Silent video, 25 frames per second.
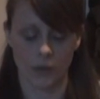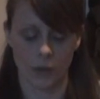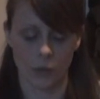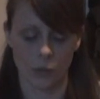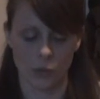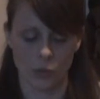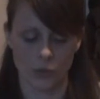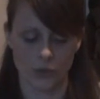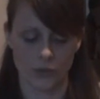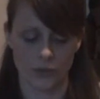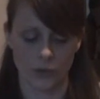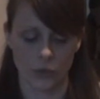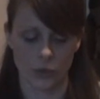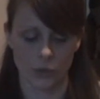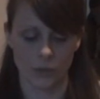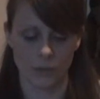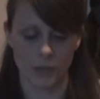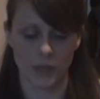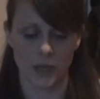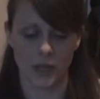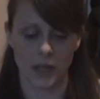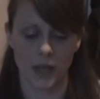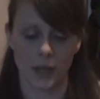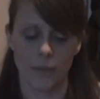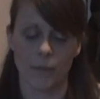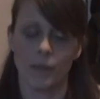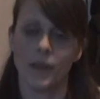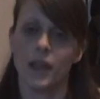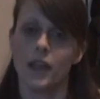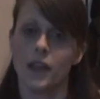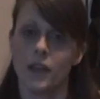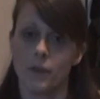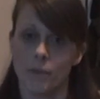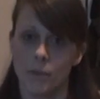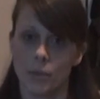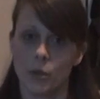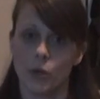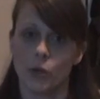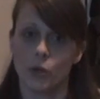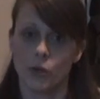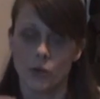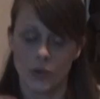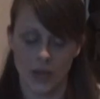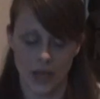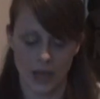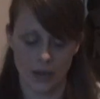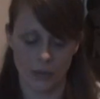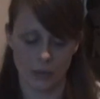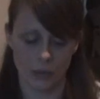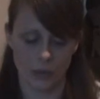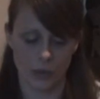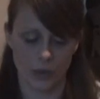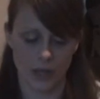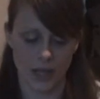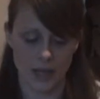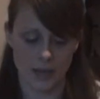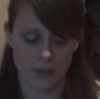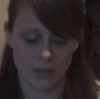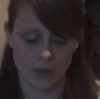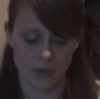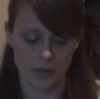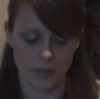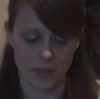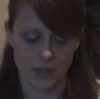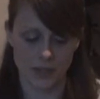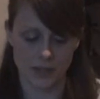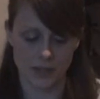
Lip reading: But poo, it will keep them